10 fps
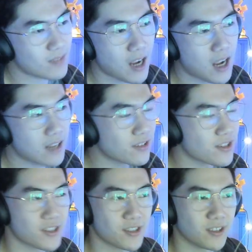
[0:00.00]
There's
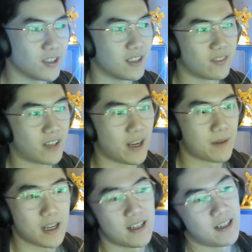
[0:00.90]
still a lot of games.
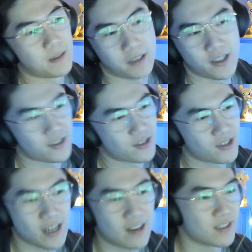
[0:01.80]
I need to play
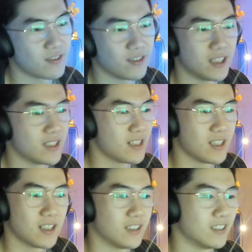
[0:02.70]
Shadows of
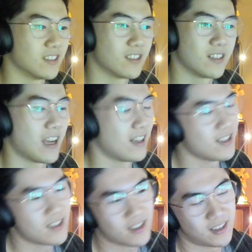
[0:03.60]
Valentia. Yeah,
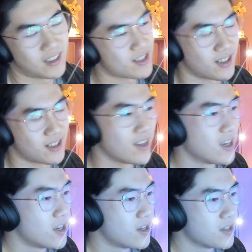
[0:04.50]
it's a lot of stuff.
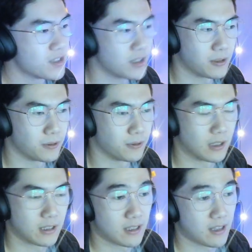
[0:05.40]
So,
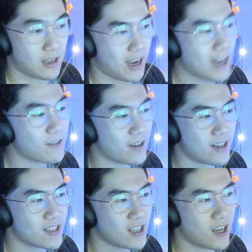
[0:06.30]

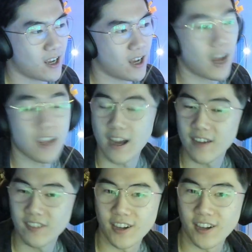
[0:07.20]
anyways, I have a
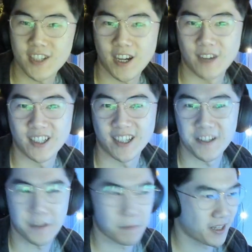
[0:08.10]
lot of time to, I
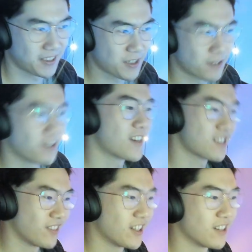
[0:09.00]
guess, to make these
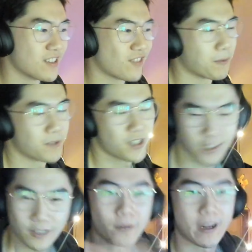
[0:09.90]
reaction videos from just the
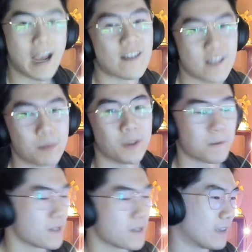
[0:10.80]
Three Houses player
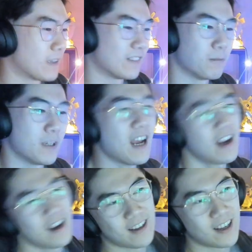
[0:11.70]
perspective. But yeah,
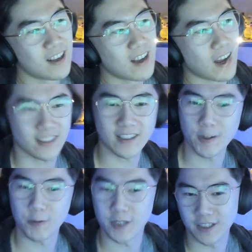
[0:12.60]
I think I
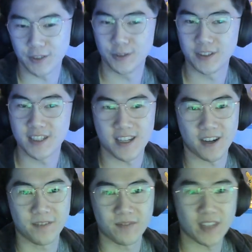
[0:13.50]
want to conclude this
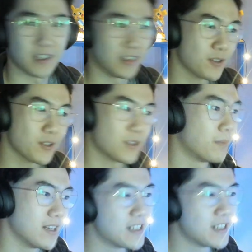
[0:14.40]
here. This was an
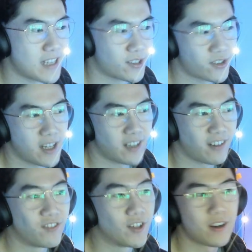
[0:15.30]
amazing soundtrack.
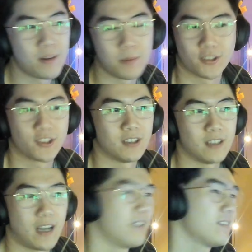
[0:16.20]
Very emotional.
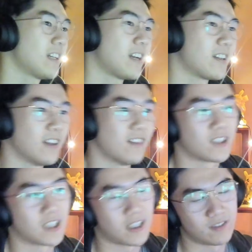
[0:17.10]
I don't think I could ever
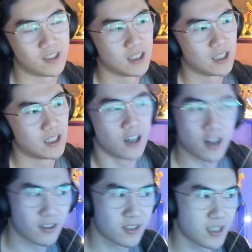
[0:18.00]
have
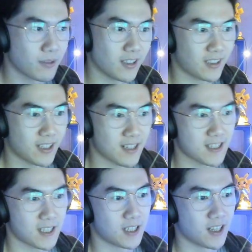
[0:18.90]
heard something like
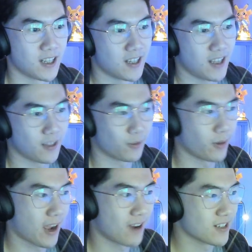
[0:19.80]
this in Three
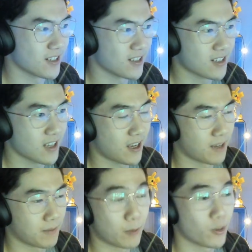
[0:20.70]
Houses.
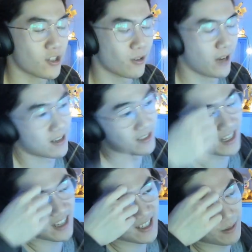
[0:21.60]
I wish Three Houses
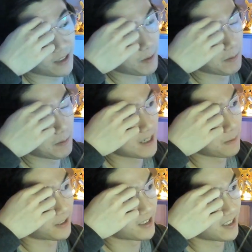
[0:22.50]
had something maybe
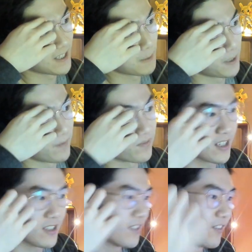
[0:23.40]
similar to this, but
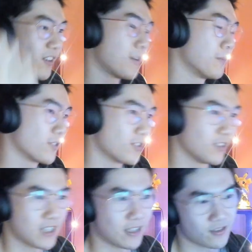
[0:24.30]
this is a very emotional
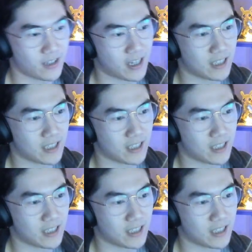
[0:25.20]
soundtrack.